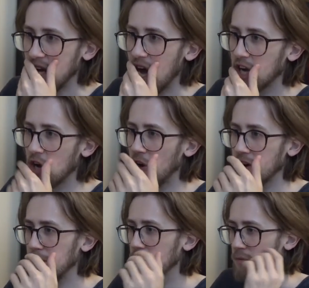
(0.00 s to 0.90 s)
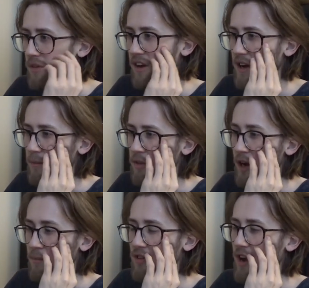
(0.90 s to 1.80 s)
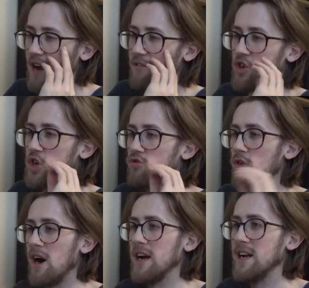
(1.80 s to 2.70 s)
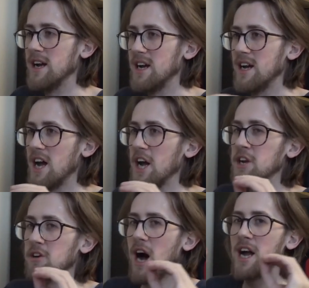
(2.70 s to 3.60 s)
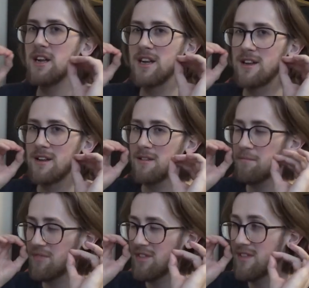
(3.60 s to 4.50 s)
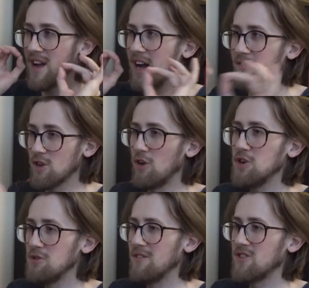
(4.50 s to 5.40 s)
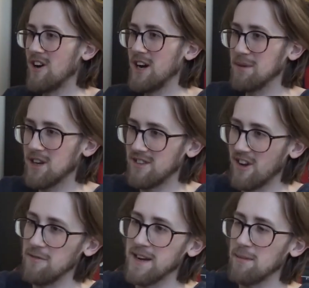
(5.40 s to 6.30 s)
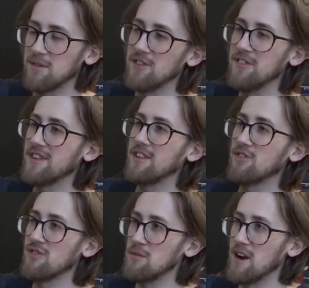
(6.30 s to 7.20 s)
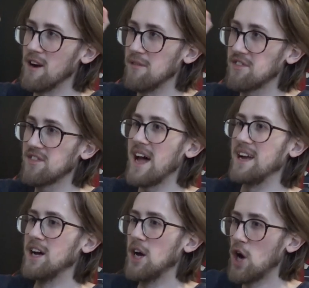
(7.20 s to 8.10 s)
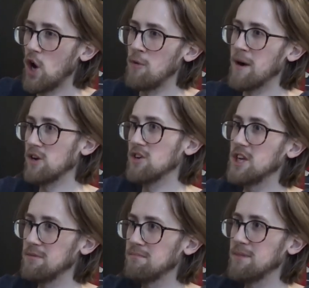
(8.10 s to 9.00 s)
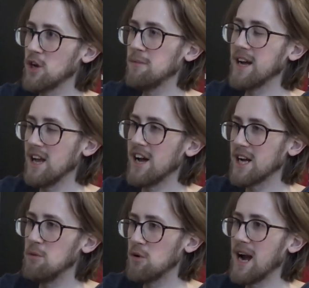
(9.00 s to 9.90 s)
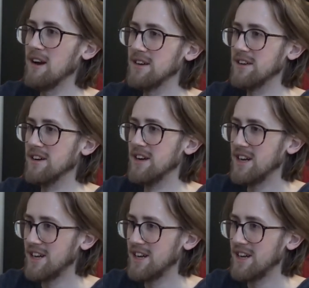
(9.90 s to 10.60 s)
I can't. I'm done with her. I'm sorry. I've tried, and I've told you I've tried, because there have been episodes in season 3 where I've said, oh my god, she's becoming a likeable character.